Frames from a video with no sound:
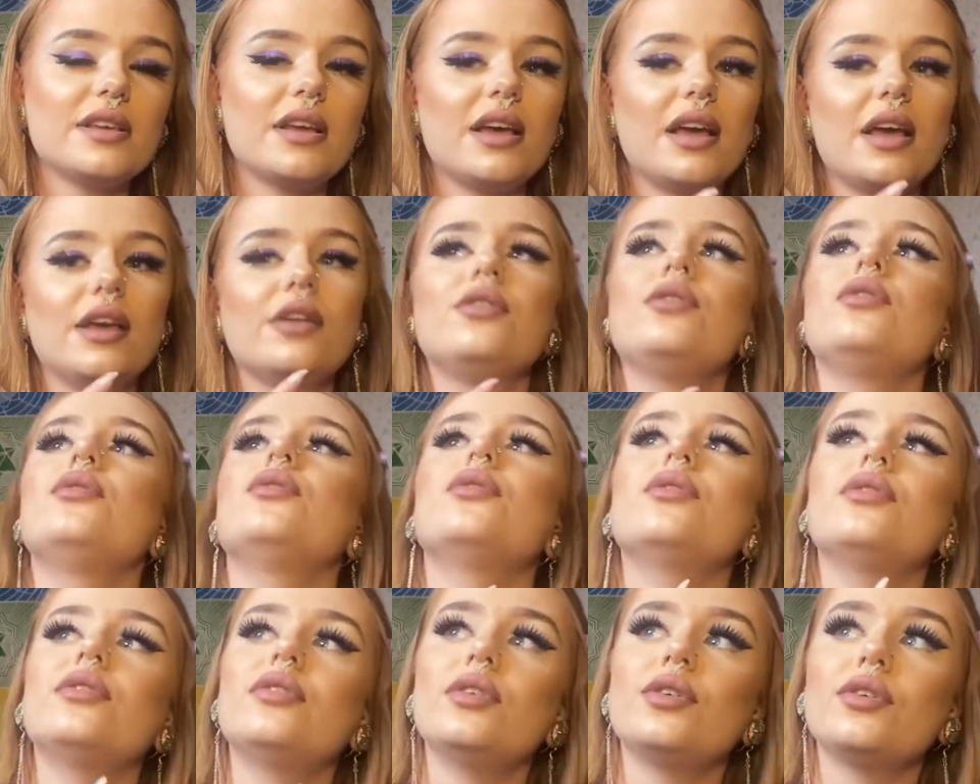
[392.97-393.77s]

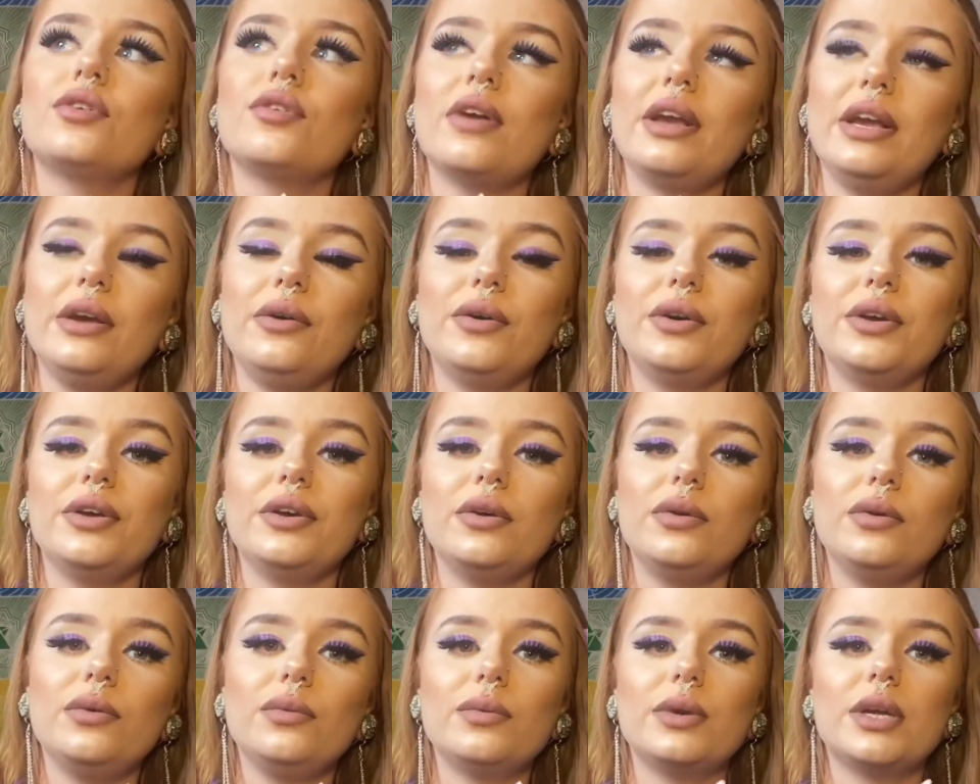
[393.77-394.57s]
Another great
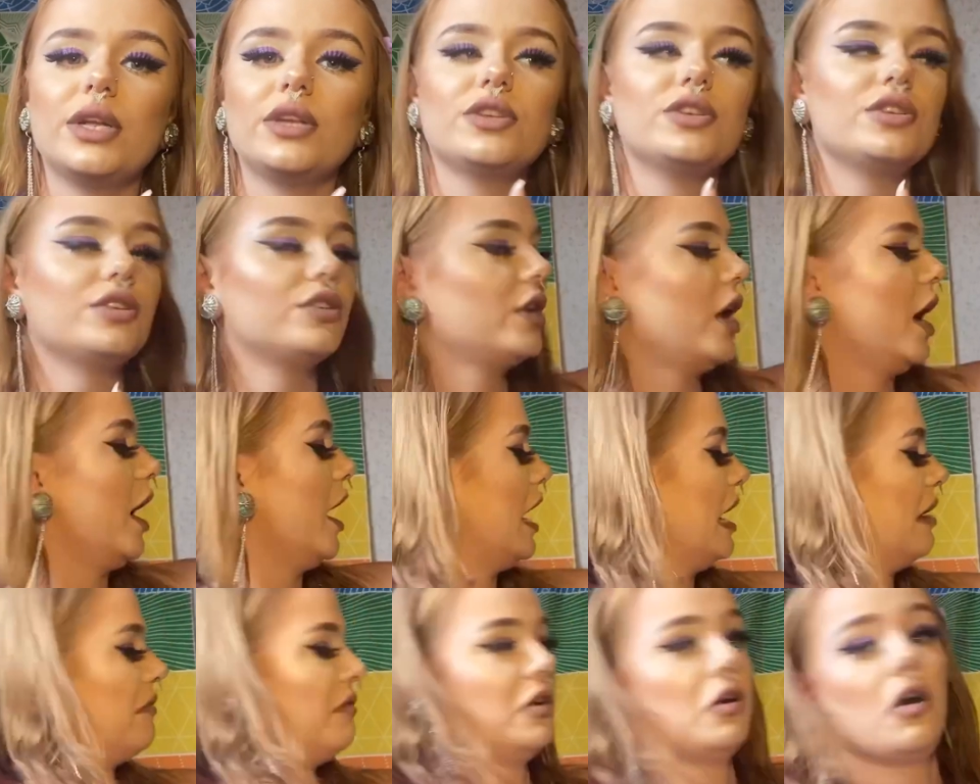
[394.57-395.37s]
oil, which I
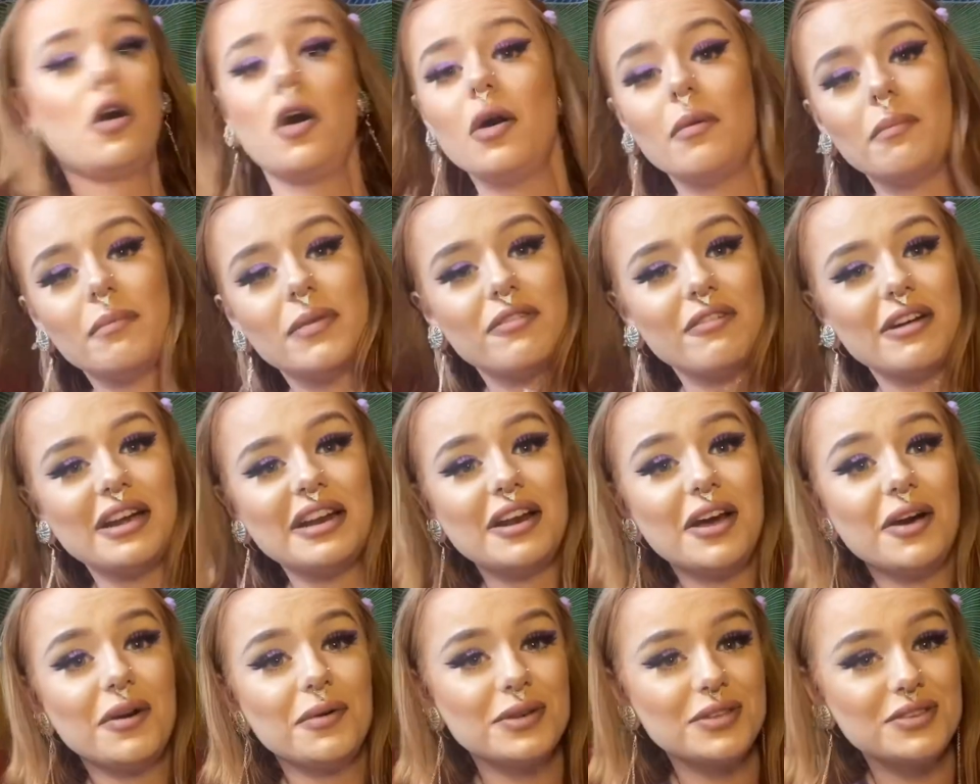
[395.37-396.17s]
haven't got on me right
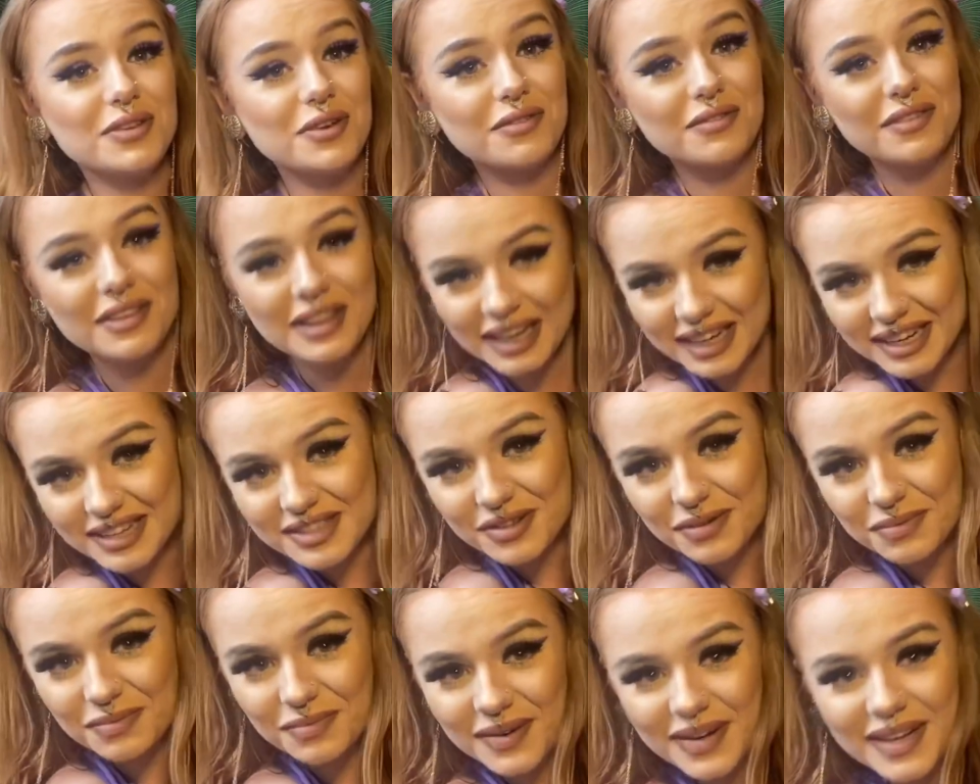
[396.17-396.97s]
now, it's over there
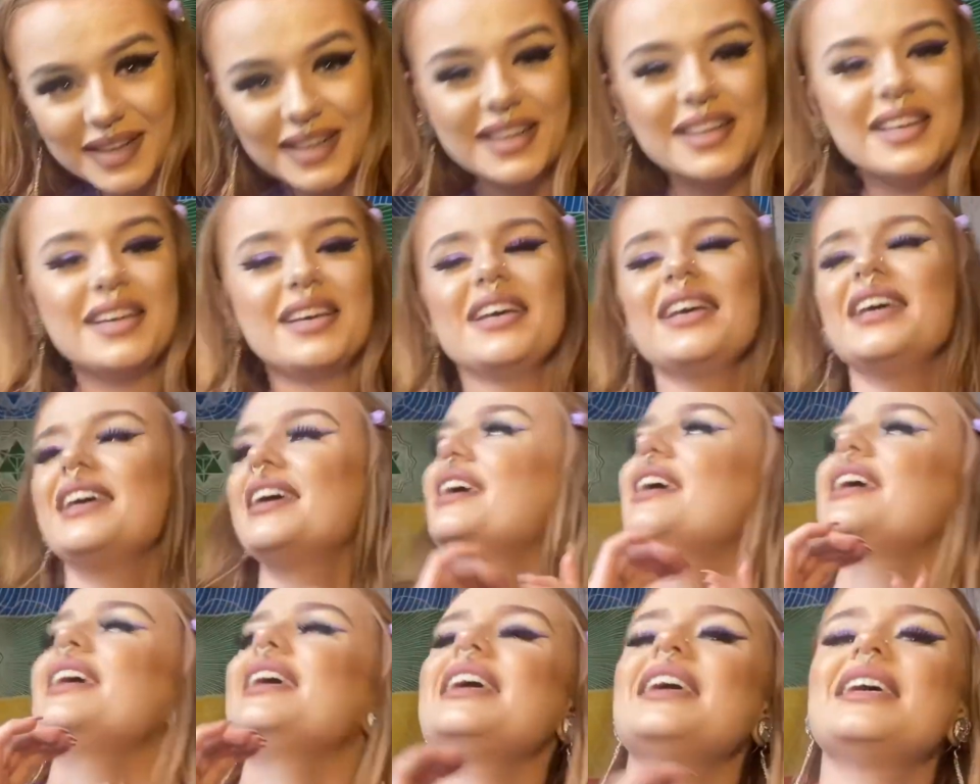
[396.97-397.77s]
somewhere,
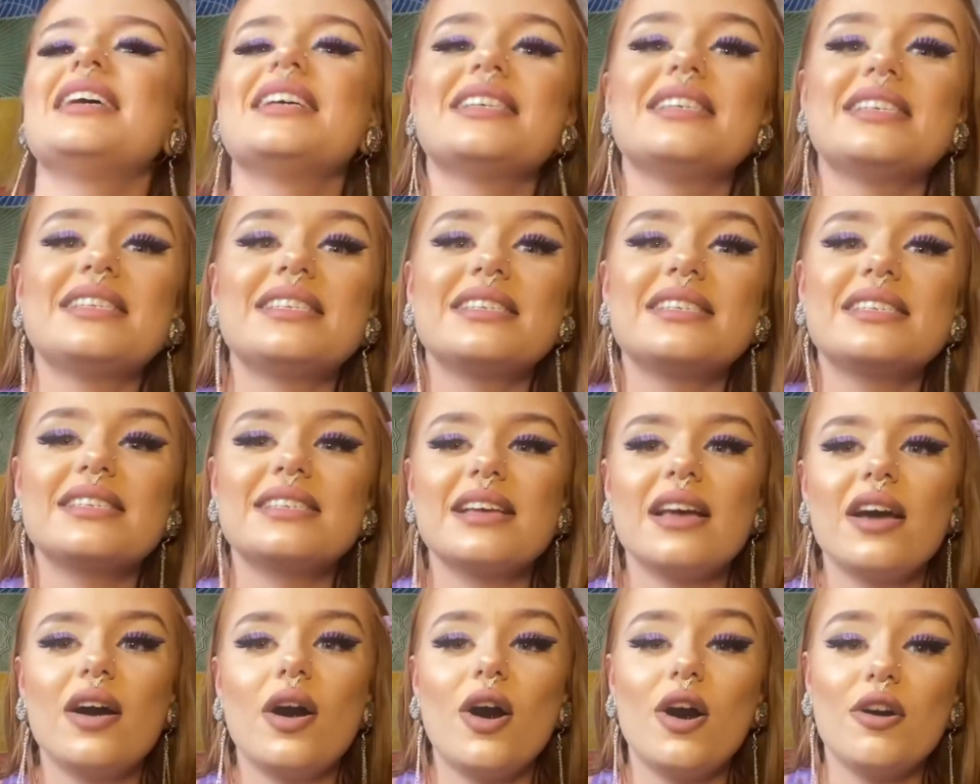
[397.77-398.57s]
is
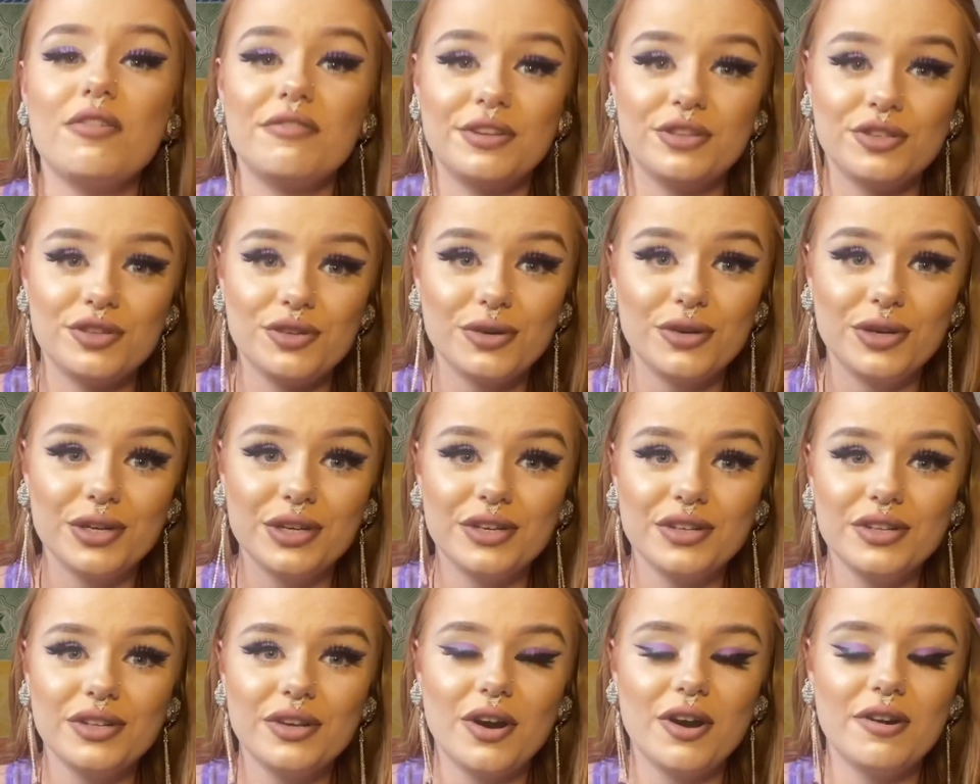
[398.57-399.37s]
orange
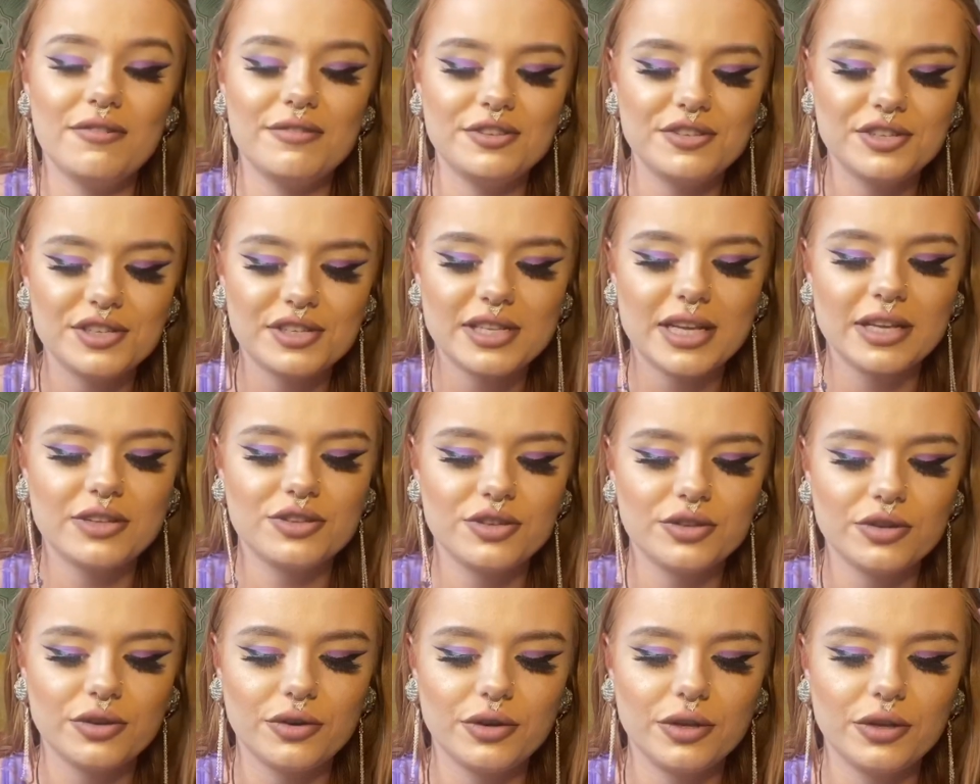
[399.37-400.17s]
oil, orange
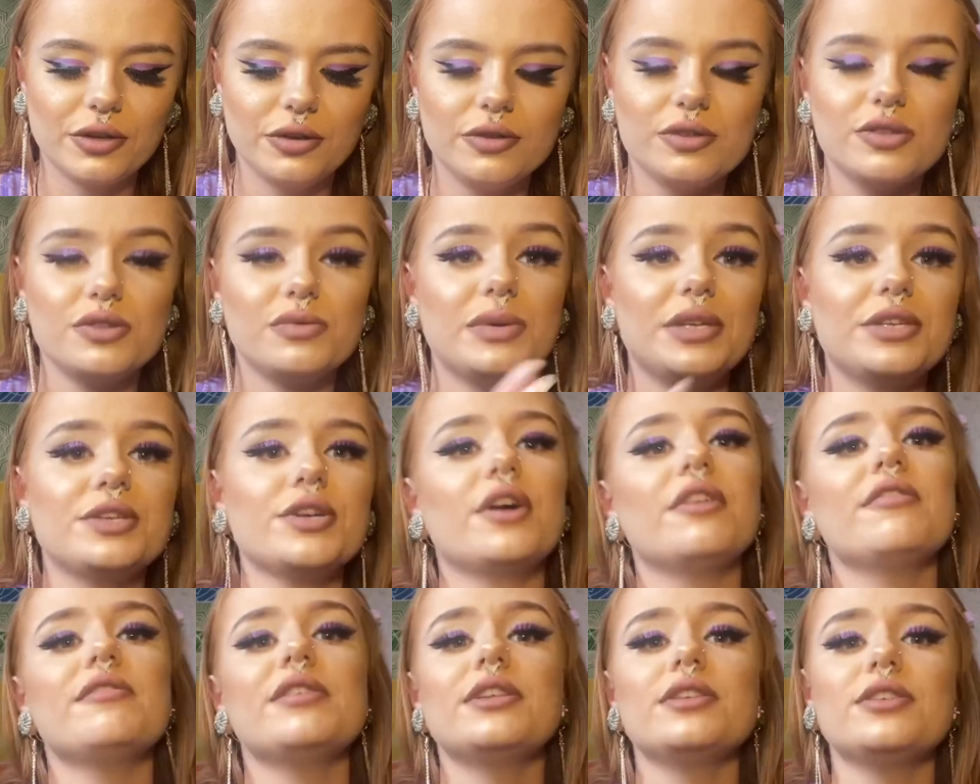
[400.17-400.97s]
essential oil, sweet
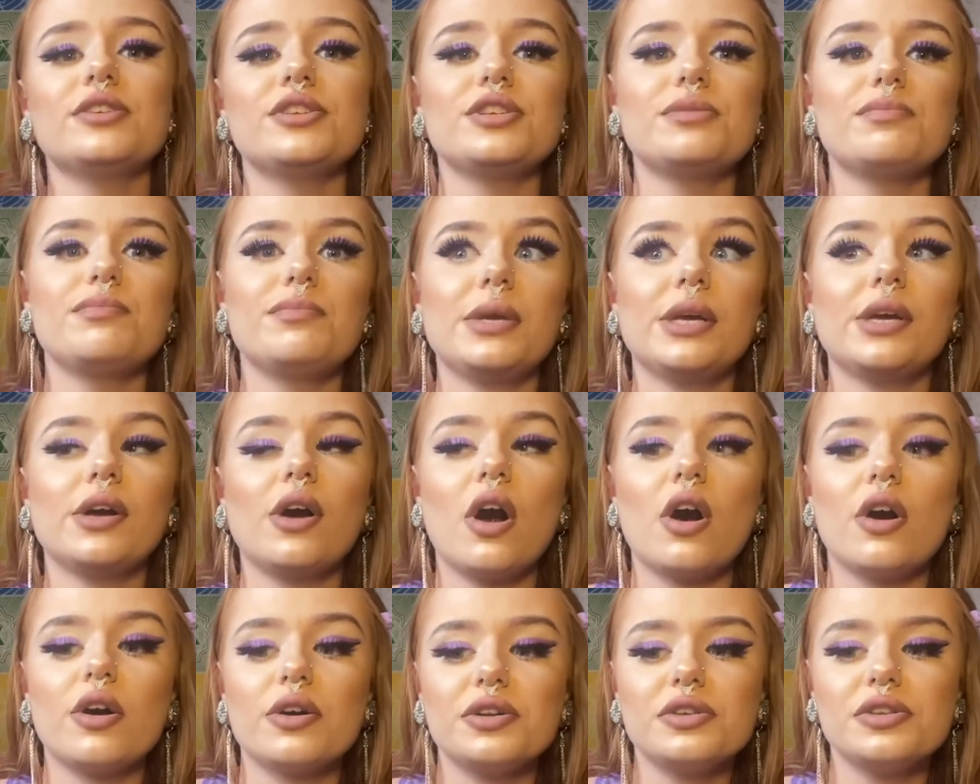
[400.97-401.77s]
orange,
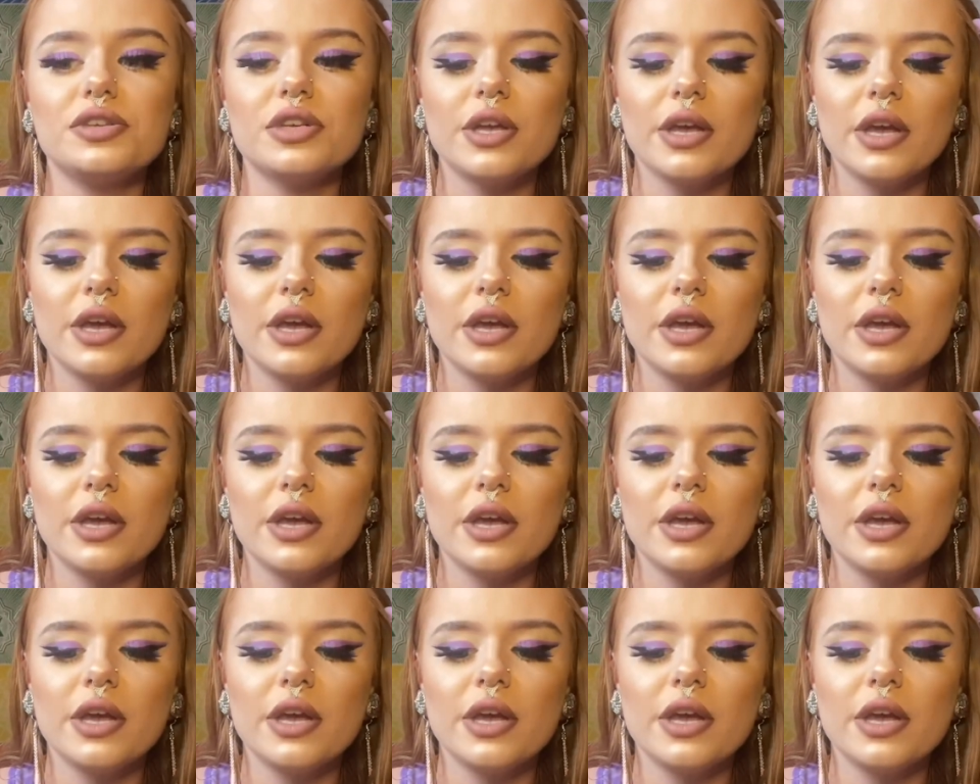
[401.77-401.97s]
because